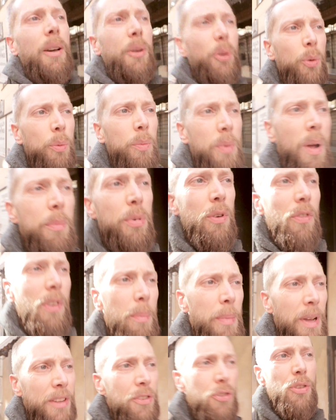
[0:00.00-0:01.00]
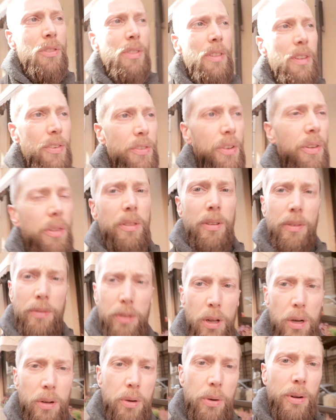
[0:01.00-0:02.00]
I don't remember if I mentioned this on the
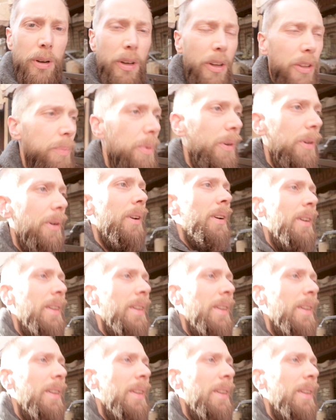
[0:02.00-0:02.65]
vlog or not, but